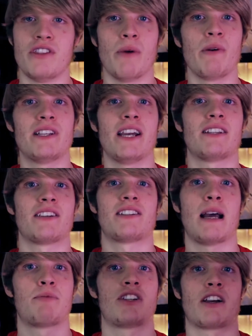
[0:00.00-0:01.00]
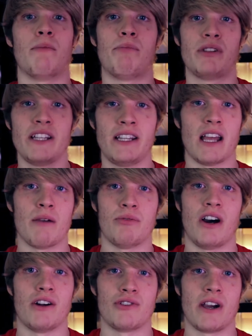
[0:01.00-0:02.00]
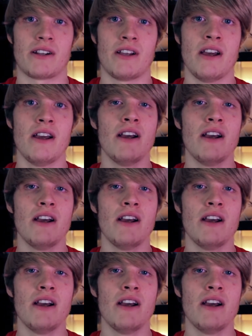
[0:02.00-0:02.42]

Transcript: then we take the steps to complete that project.